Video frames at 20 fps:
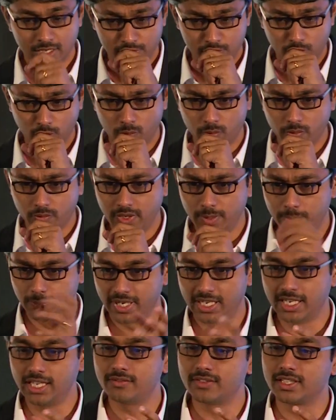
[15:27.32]
So we
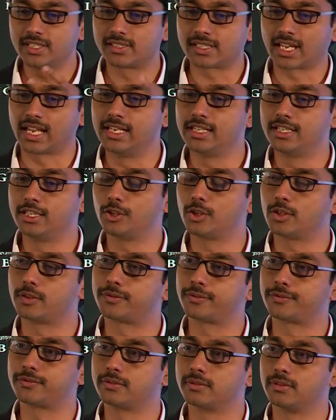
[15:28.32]
believe in this idea
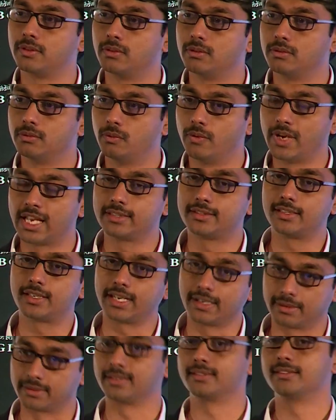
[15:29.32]
of
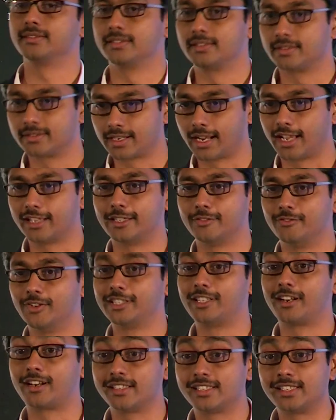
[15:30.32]
weathering rather than
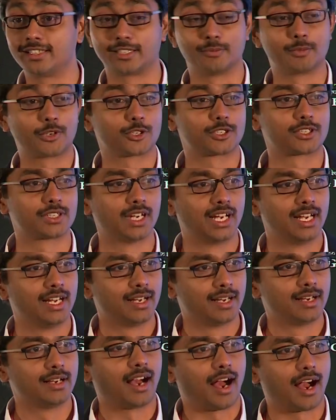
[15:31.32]
weather resistant, because
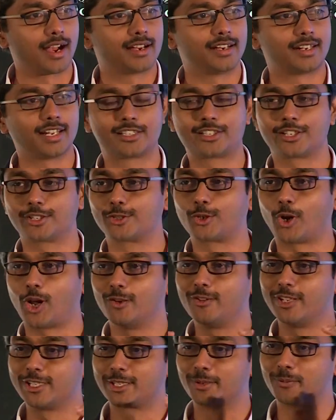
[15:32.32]
architecture is
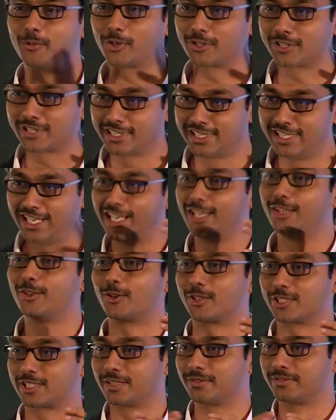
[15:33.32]
always about sealing
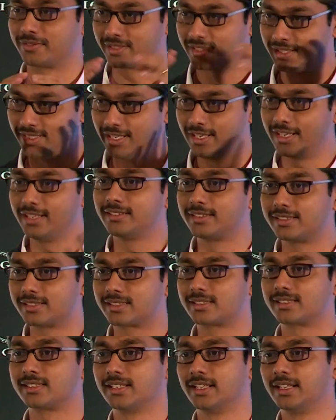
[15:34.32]
yourself, sealing
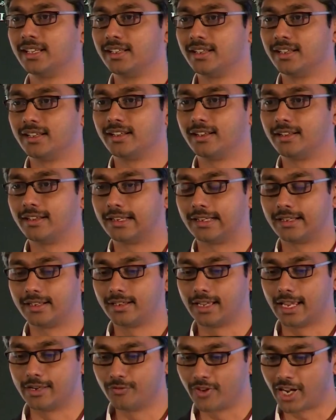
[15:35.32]
this
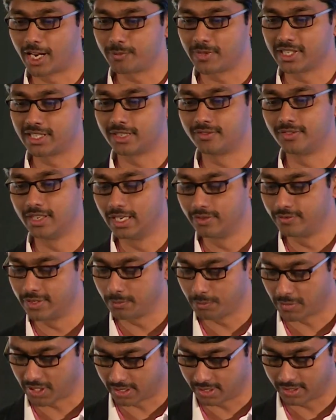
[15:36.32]
environment that we live
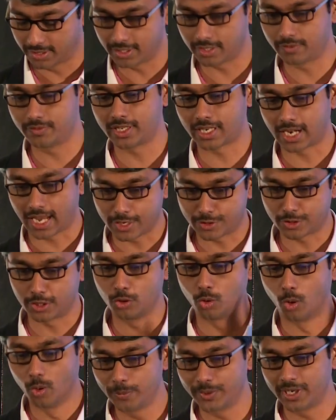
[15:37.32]
in. But here we are
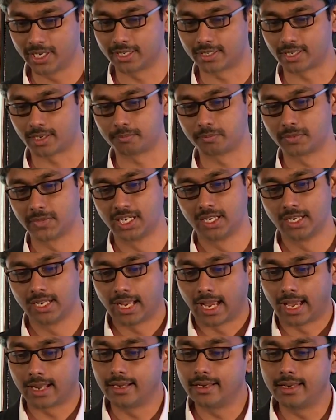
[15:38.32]
actually opening it up
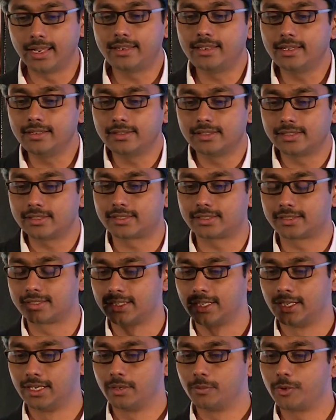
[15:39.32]
and letting
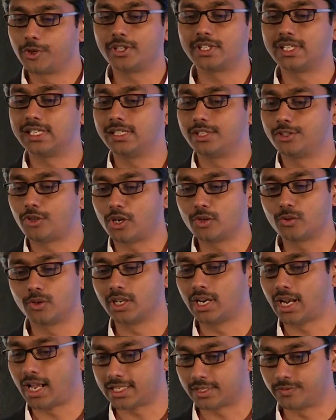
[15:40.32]
this, because it is not going
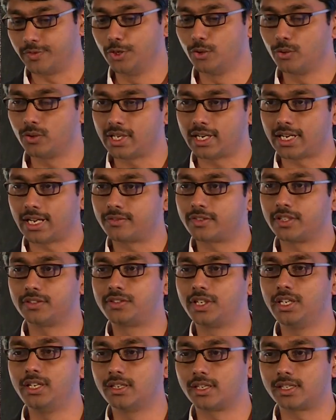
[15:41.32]
to last. We know that after
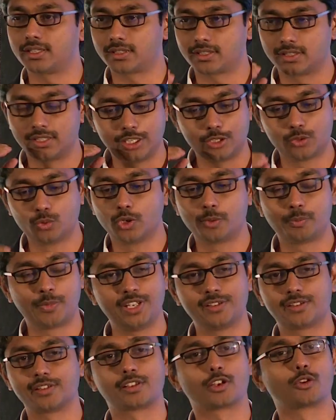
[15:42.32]
3 years, these wood
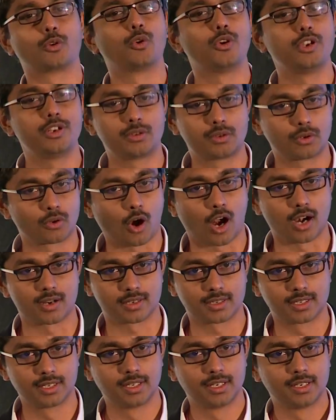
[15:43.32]
pieces are going to
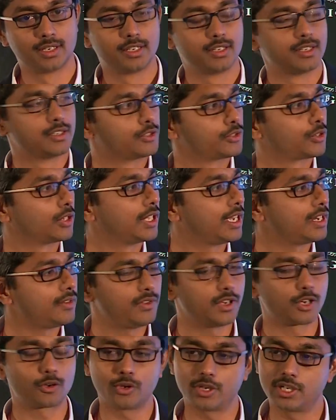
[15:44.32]
rot. So then
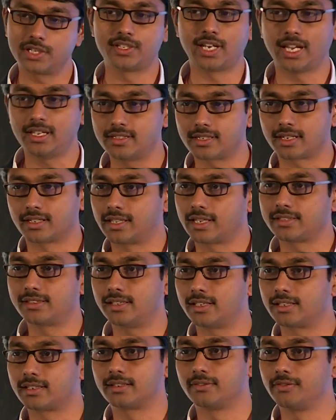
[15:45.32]
we are going to change it. That's
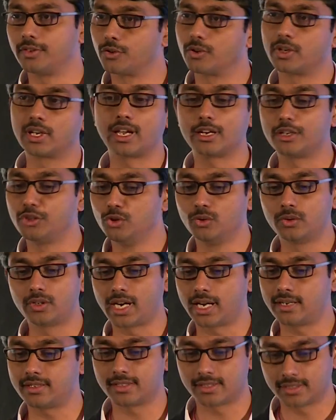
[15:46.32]
it. We're going to get new
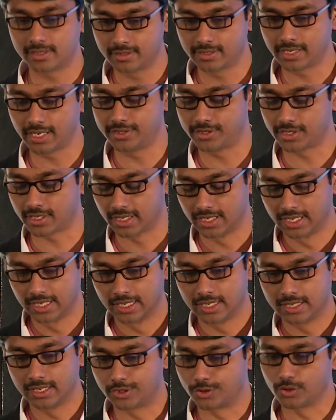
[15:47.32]
crates, change it.
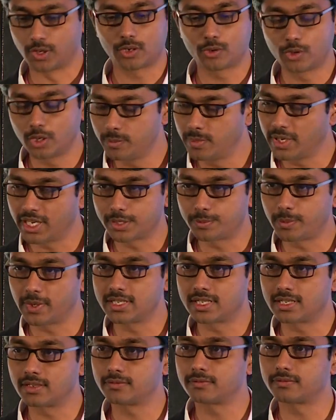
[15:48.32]
It's not going to be
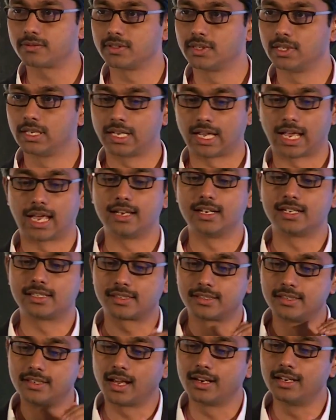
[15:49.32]
expensive, and
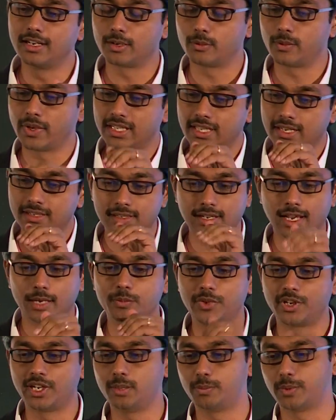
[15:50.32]
it's done in a way that it can
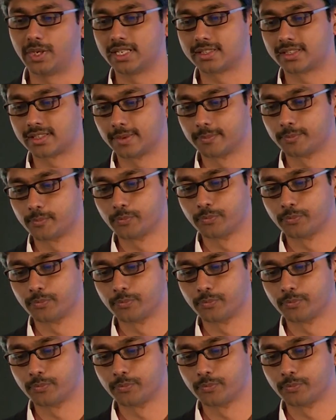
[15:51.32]
be replaced.